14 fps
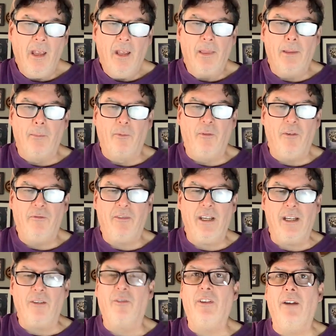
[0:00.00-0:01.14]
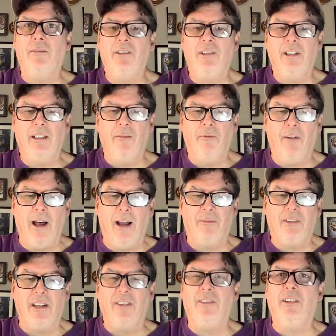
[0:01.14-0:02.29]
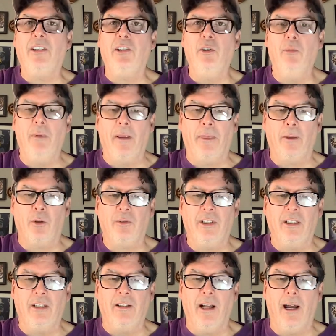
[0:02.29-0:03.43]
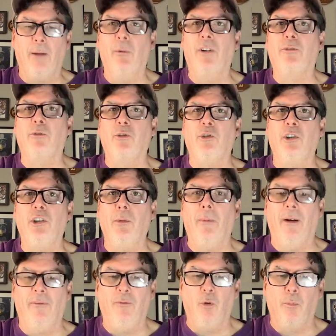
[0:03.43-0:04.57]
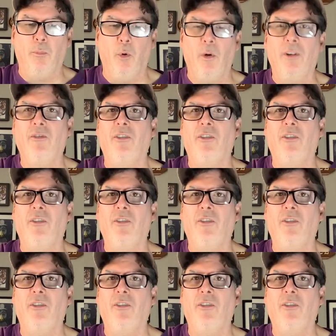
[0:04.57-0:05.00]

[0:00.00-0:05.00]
Number 15, 17-5 TCU beat 13-9 West Virginia by 4 points,